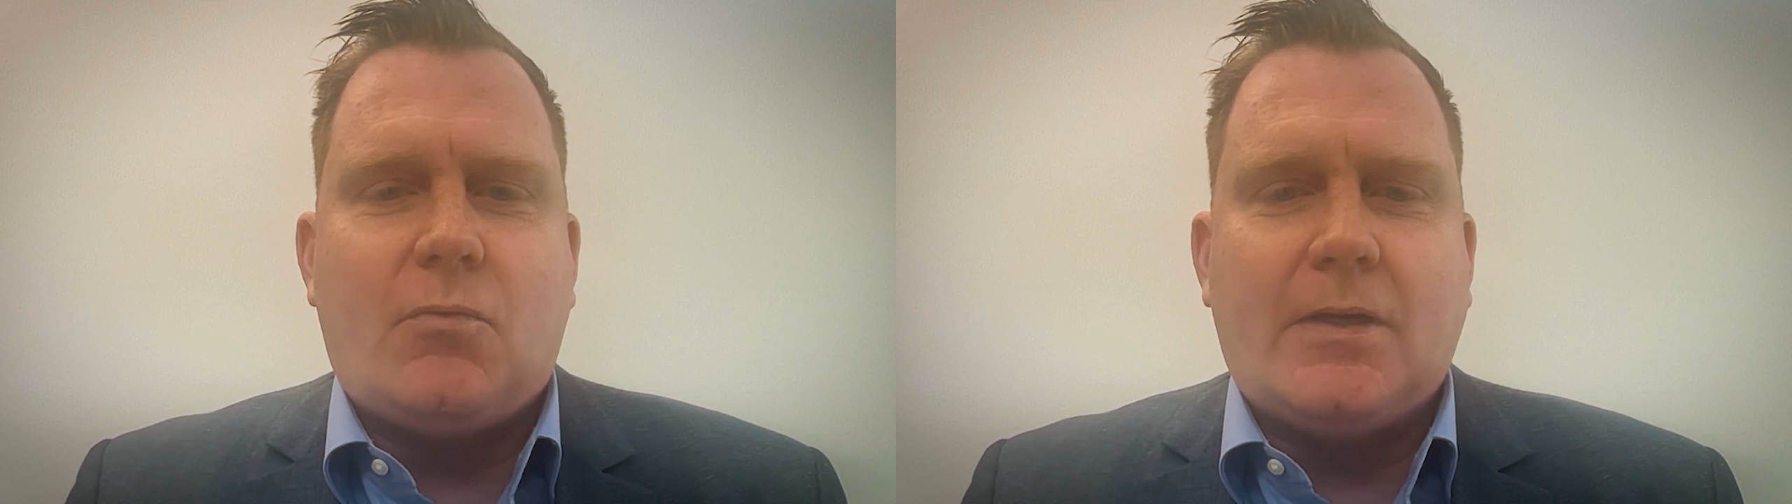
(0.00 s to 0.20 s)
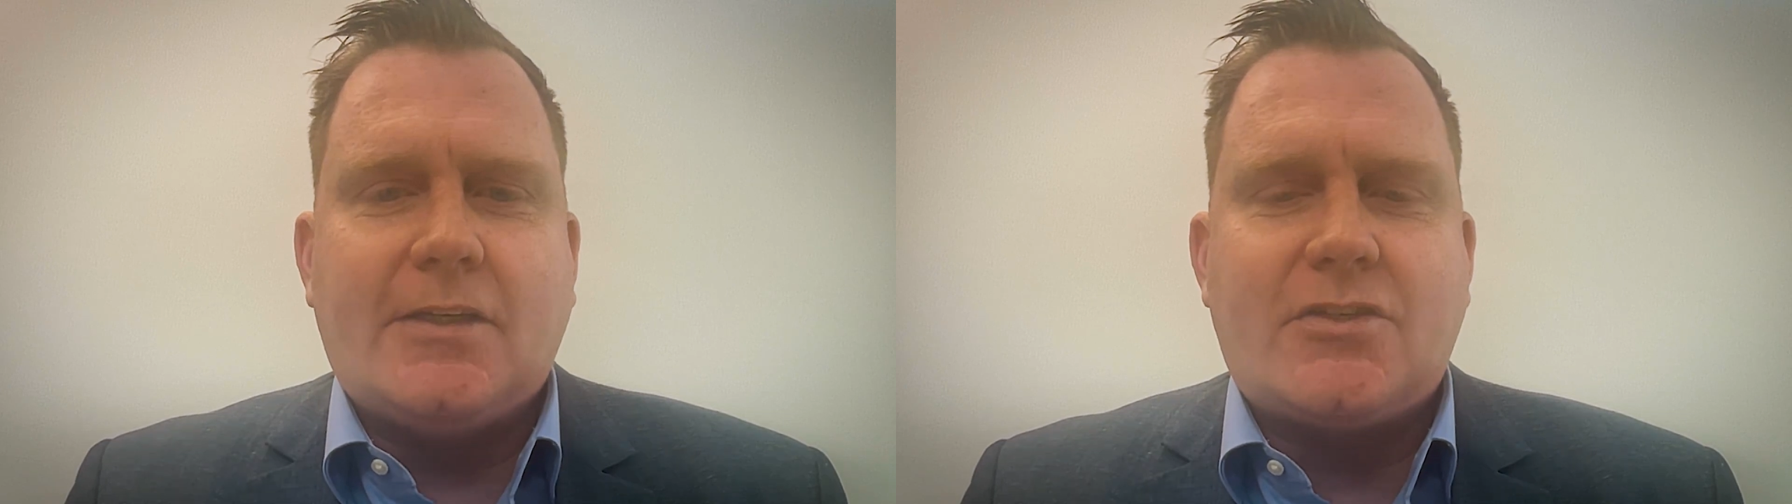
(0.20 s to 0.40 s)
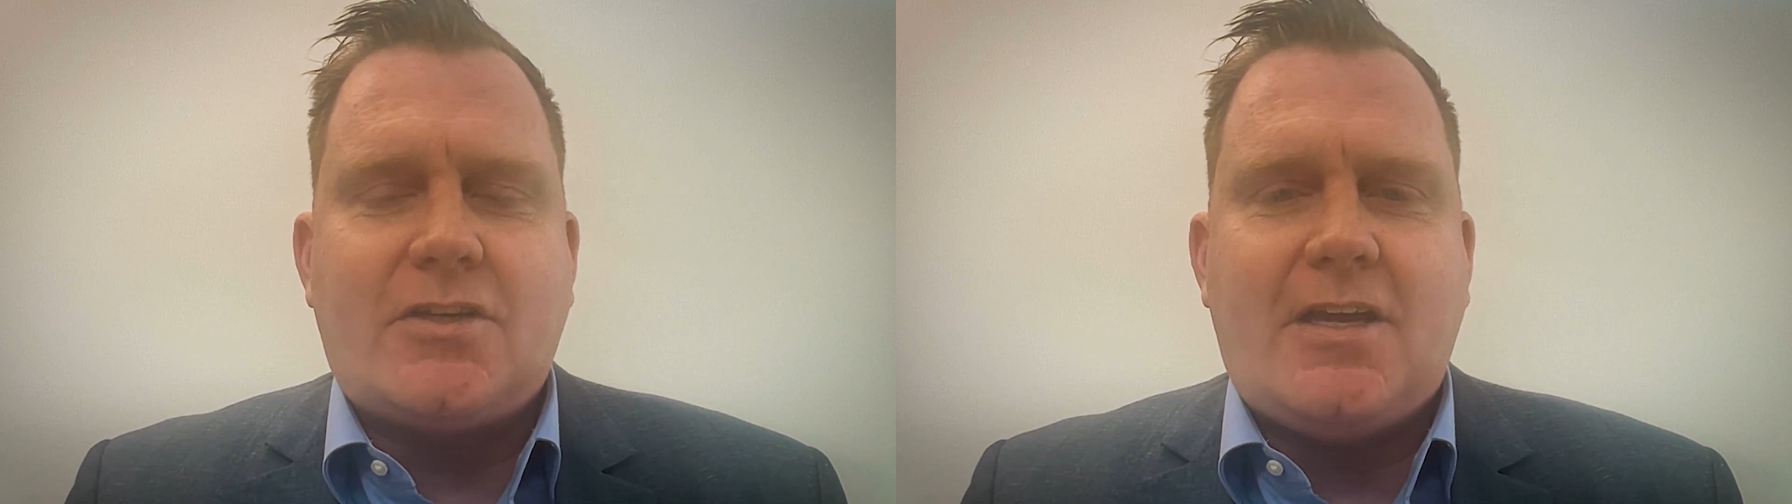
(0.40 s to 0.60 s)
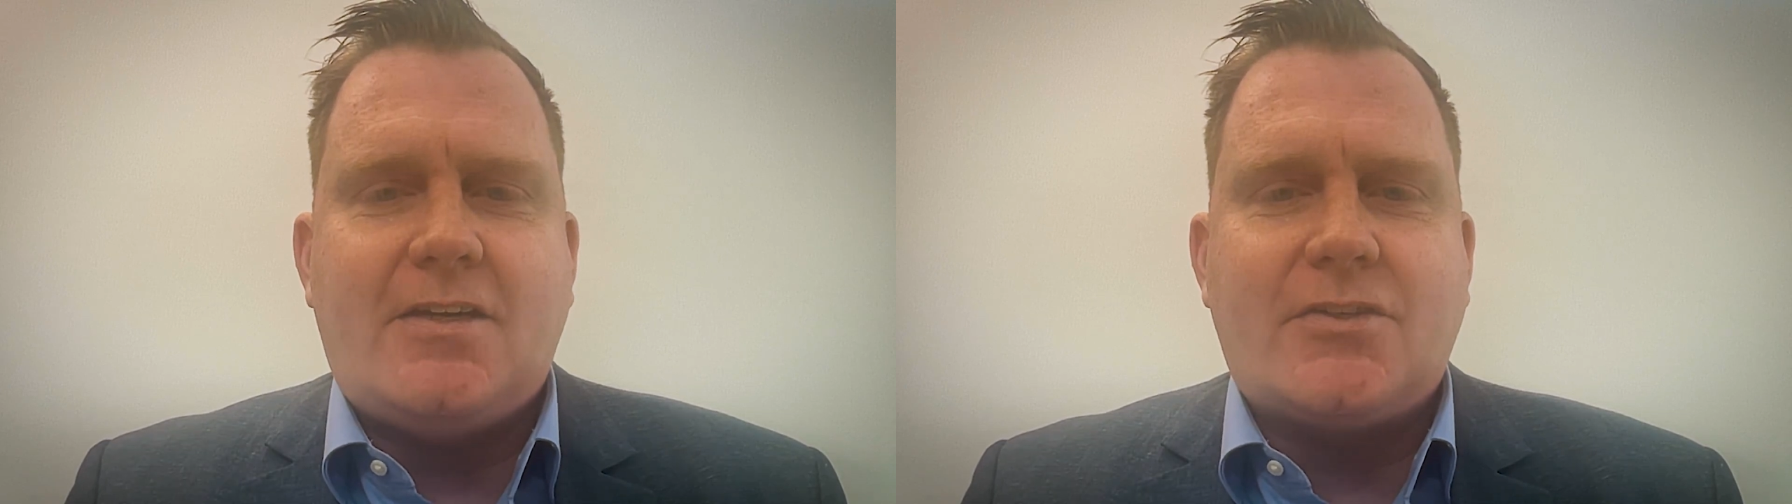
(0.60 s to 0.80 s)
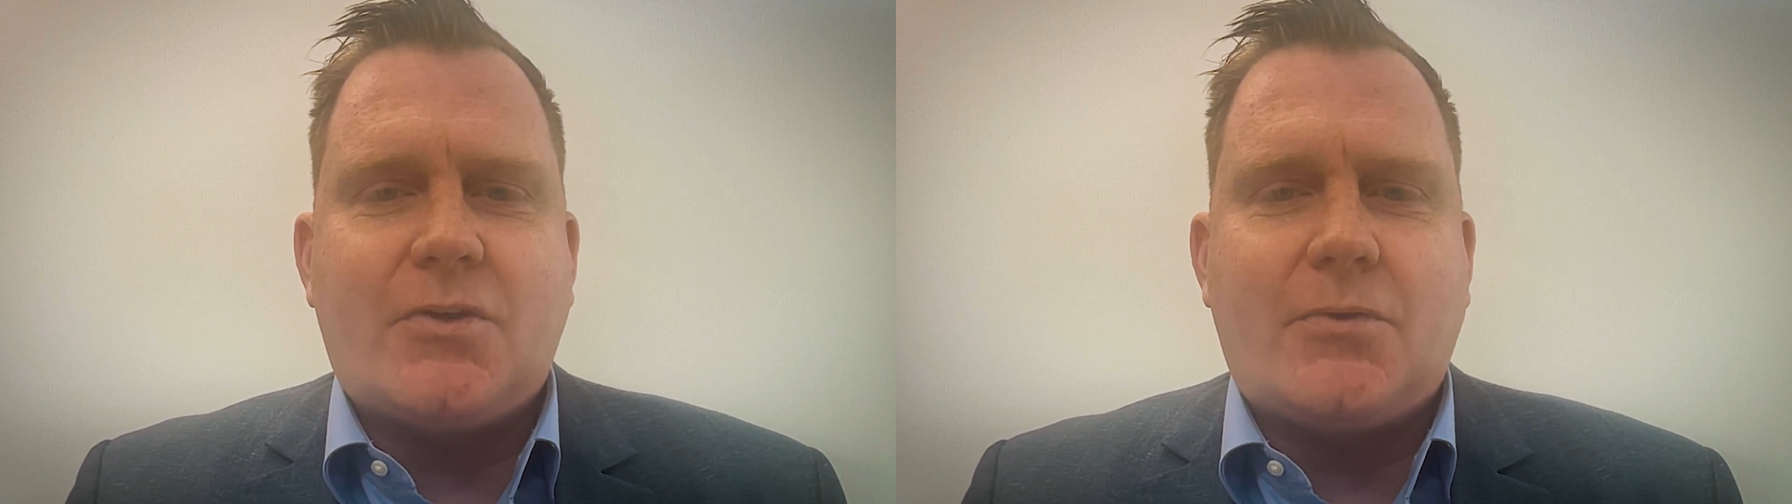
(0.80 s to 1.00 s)
Real Estate
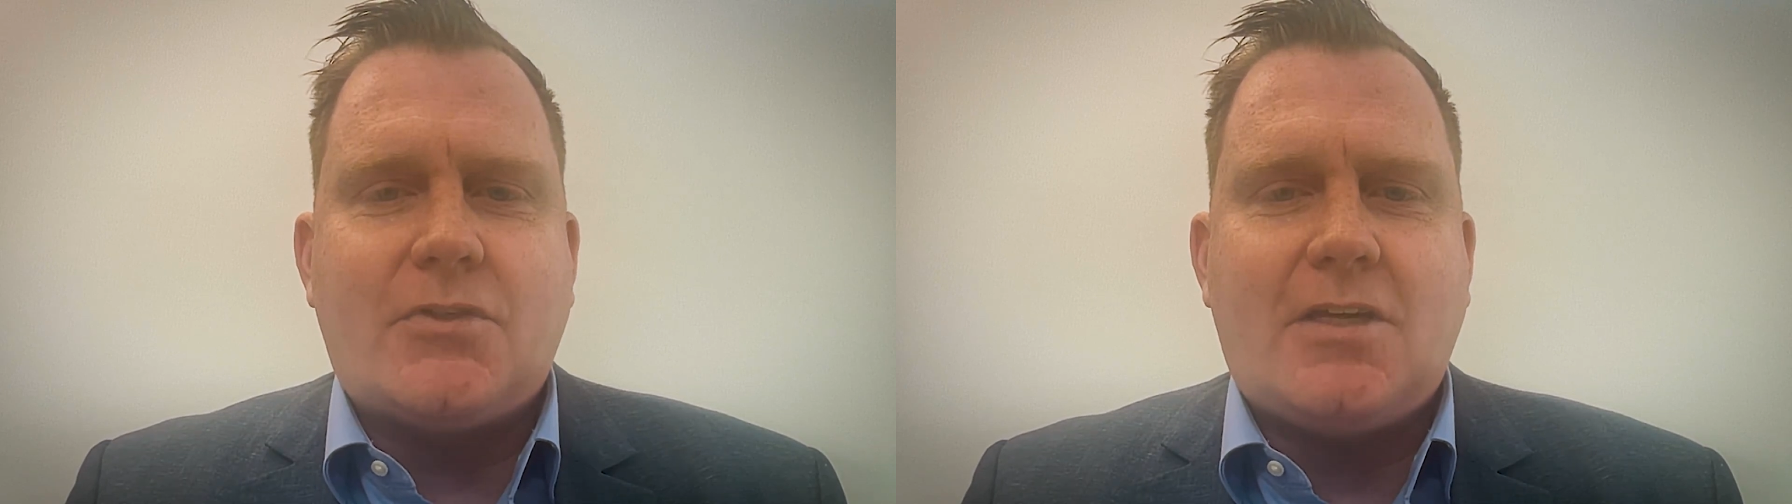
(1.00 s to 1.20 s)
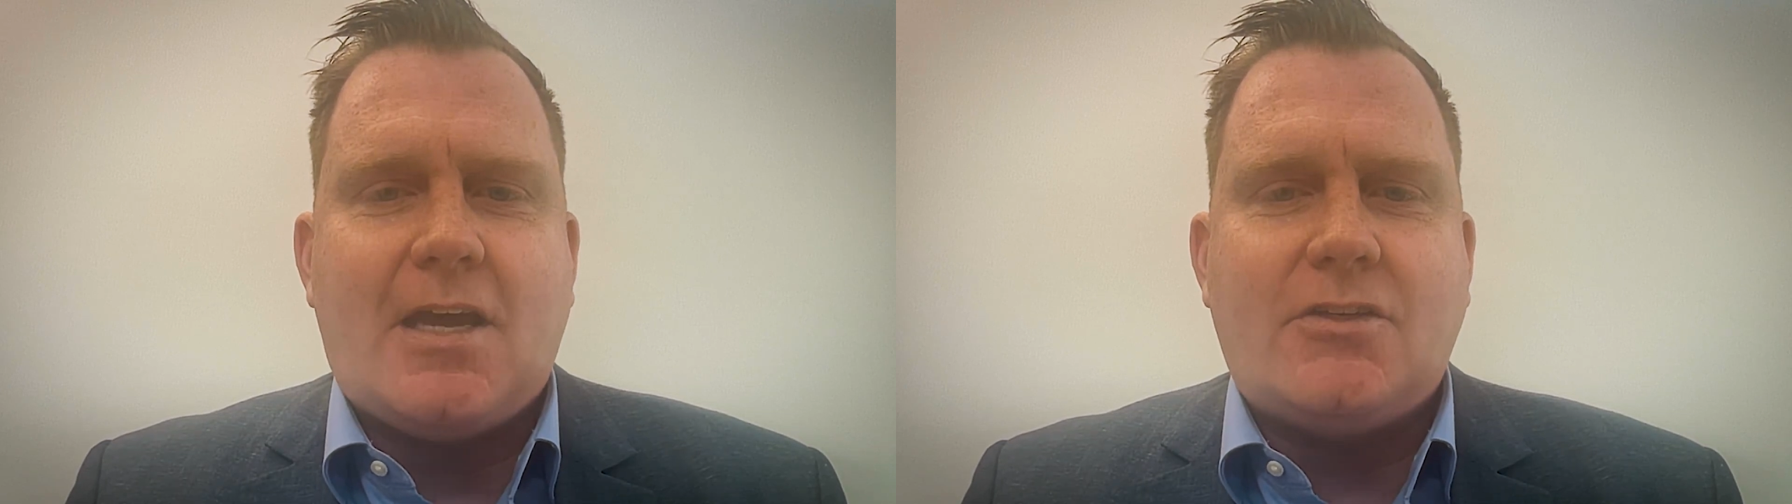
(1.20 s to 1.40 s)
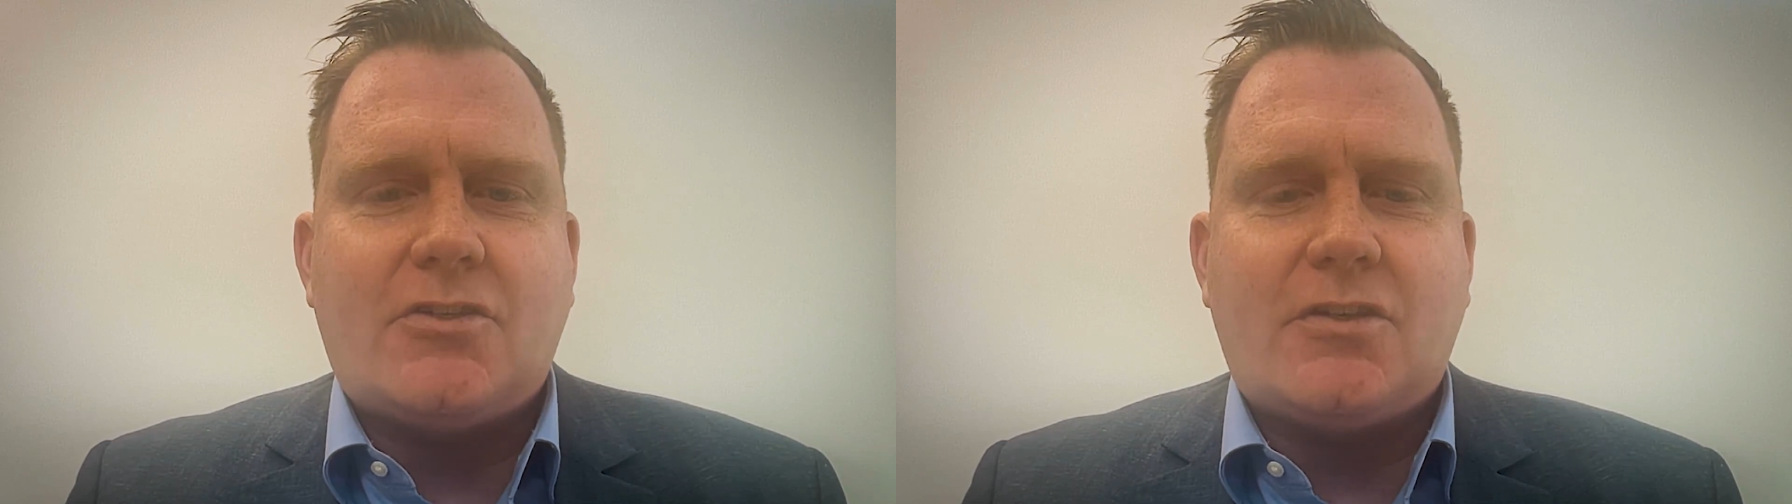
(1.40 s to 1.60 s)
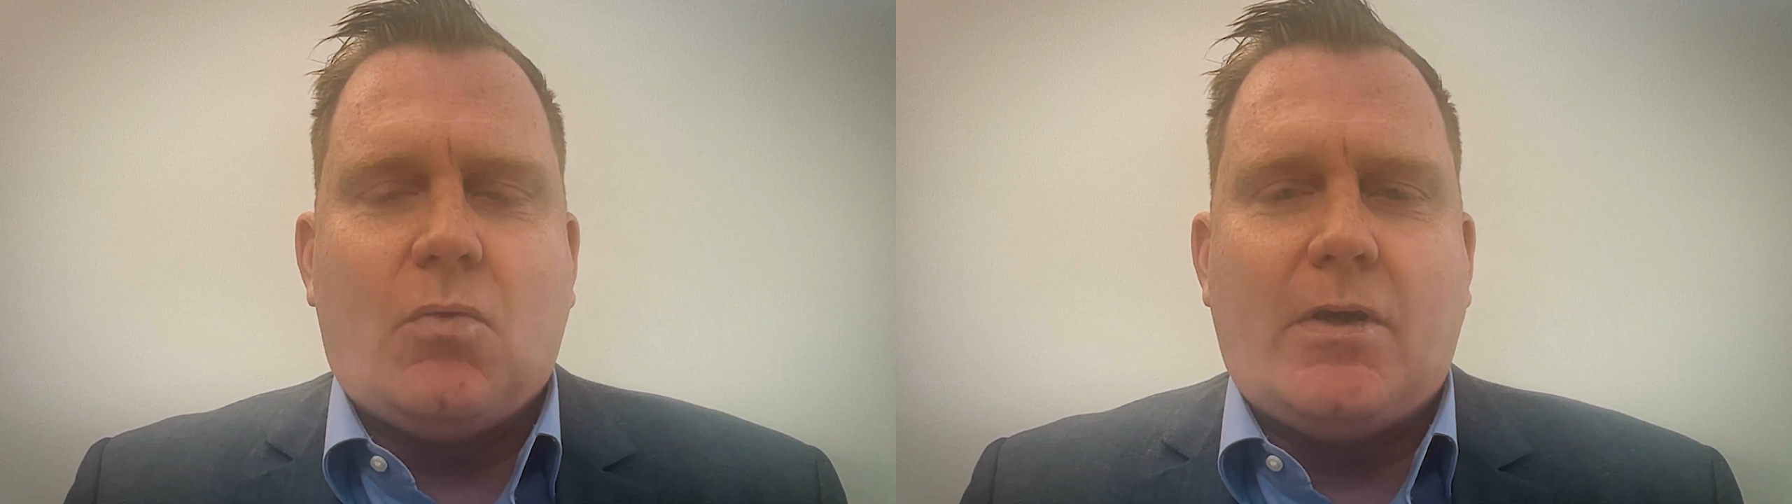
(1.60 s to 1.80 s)
Association,